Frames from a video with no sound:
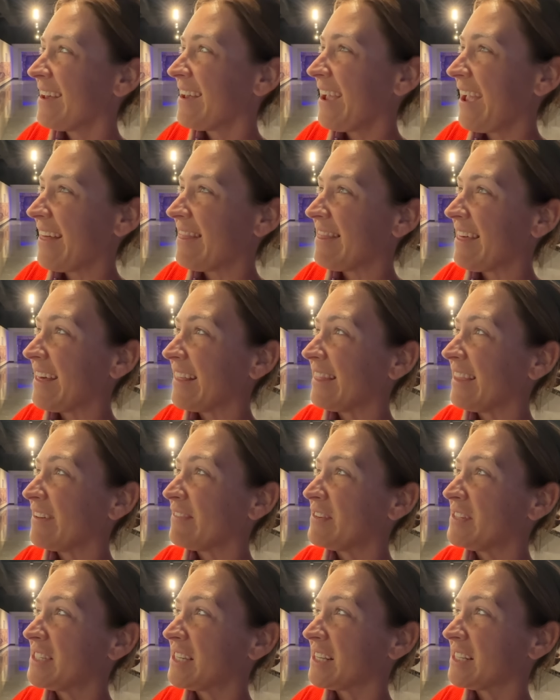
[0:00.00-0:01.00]
And they
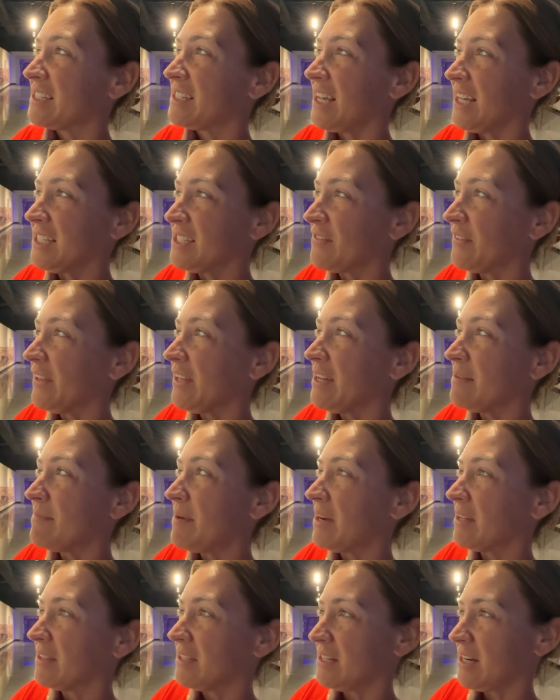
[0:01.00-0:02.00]
lived successfully
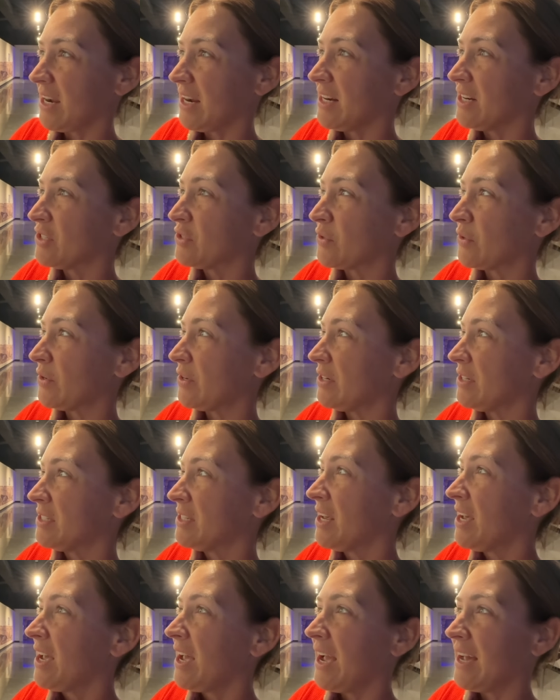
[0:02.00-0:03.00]
among the dinosaurs
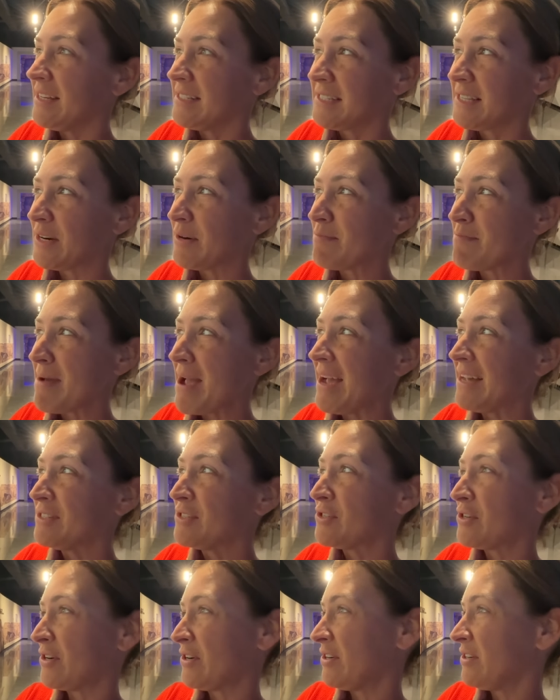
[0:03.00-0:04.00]
as their
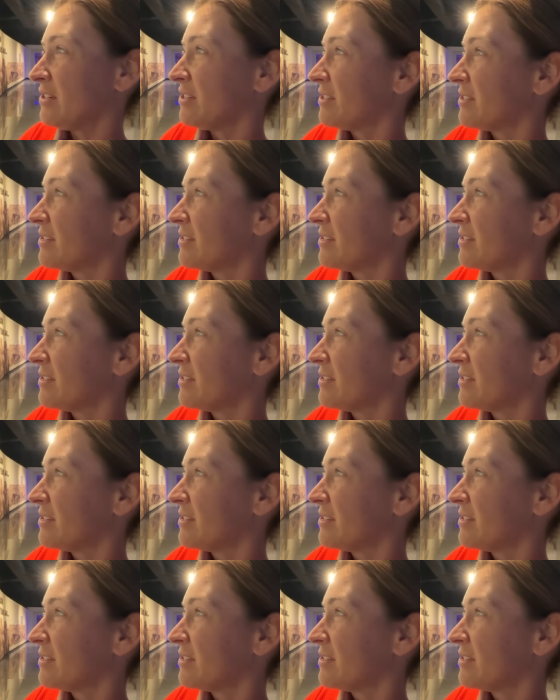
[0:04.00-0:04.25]
masters.